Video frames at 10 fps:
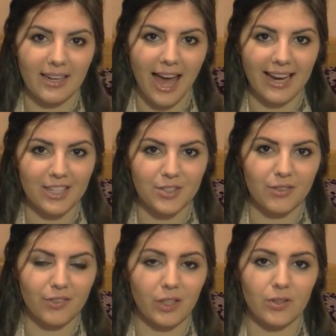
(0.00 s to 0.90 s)
at each
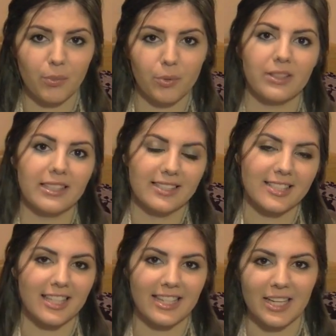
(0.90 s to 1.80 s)
of the videos I'll put links
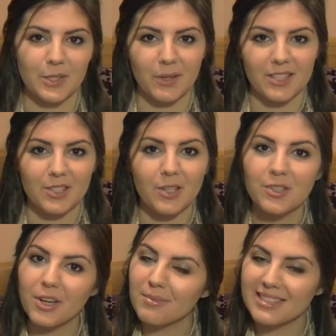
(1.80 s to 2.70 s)
to the next one so you
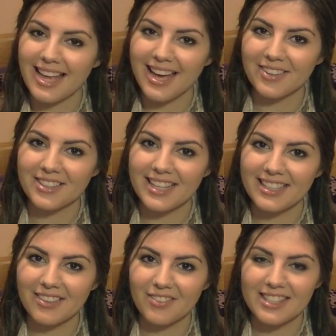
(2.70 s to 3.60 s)
don't miss out on
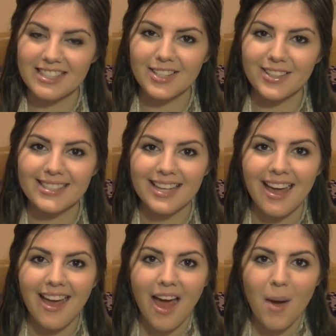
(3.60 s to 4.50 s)
any of the series.
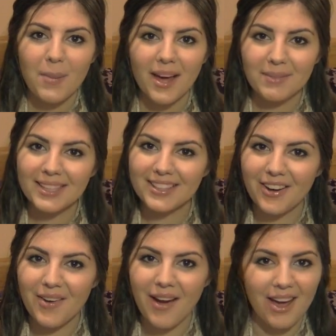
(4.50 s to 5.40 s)
But I'm
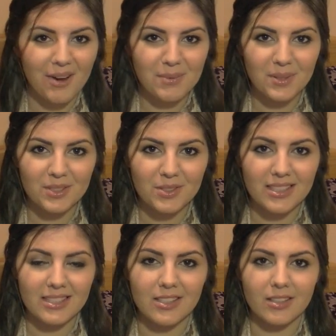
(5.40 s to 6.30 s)
gonna go. I hope you enjoy
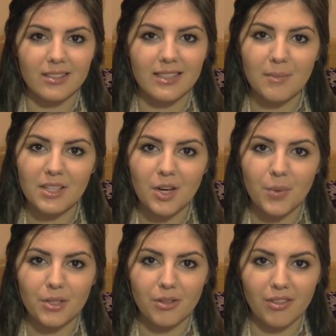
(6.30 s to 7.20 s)
this series. Let me know
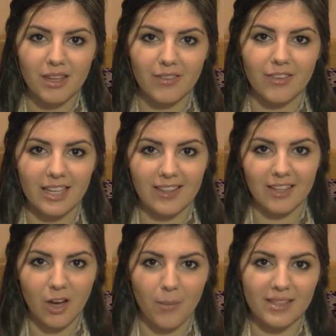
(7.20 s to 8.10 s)
what you think of it in the
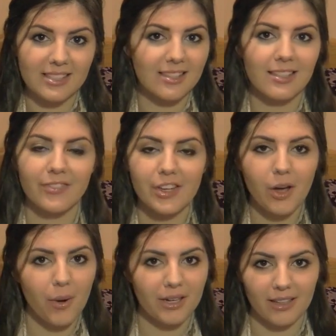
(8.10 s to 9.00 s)
comments in this
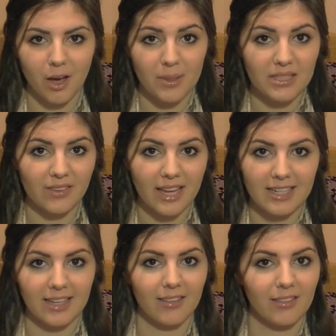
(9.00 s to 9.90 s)
video or in the comments of
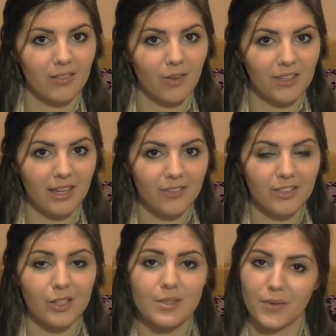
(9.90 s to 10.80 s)
any other of the other
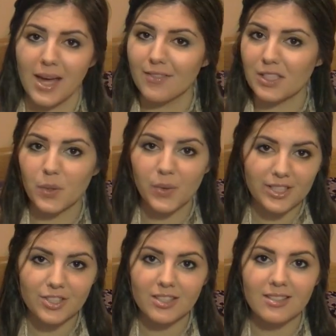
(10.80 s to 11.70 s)
videos. If you have any
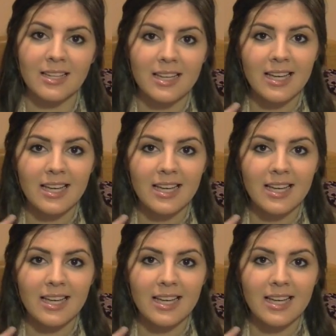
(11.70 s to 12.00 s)
questions,